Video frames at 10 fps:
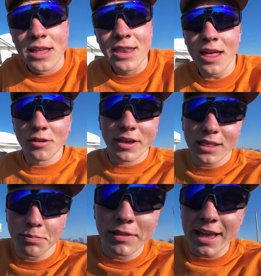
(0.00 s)
Now that we got
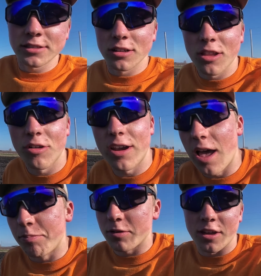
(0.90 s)
the planter loaded
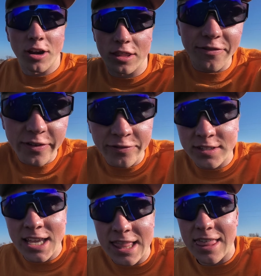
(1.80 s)
up with another
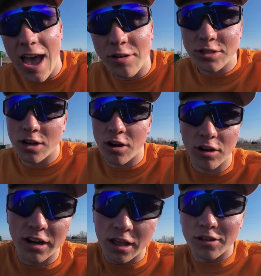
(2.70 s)
15,000 or
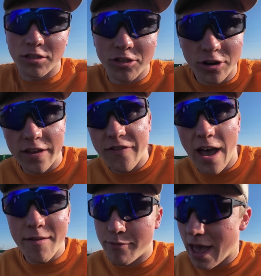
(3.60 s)
another
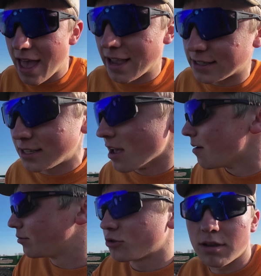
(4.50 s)
35 bags
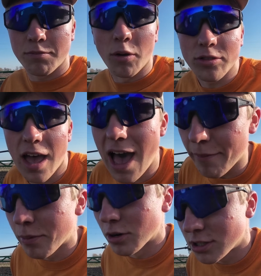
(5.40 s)
between both the
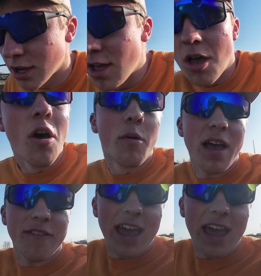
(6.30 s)
hoppers, we have